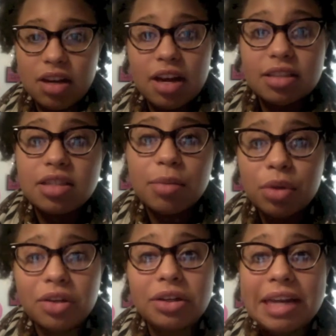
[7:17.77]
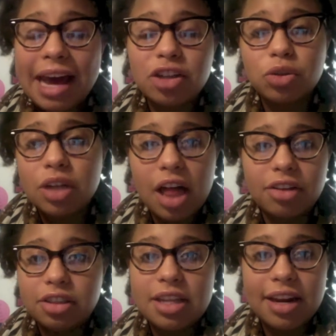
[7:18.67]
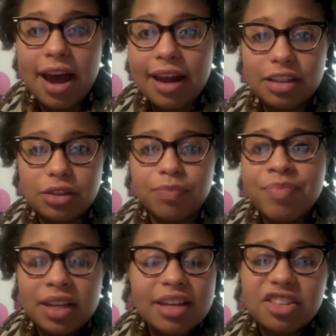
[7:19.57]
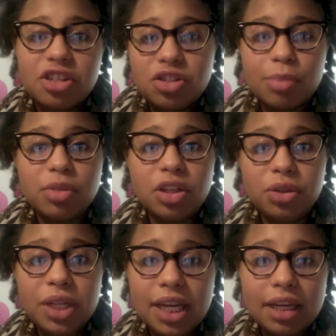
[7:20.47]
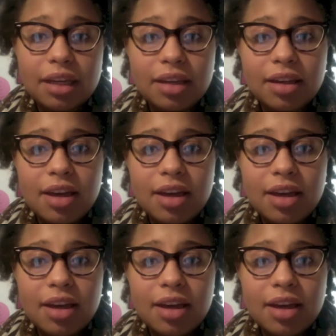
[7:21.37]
a similar natural color than I do. That's just something unique.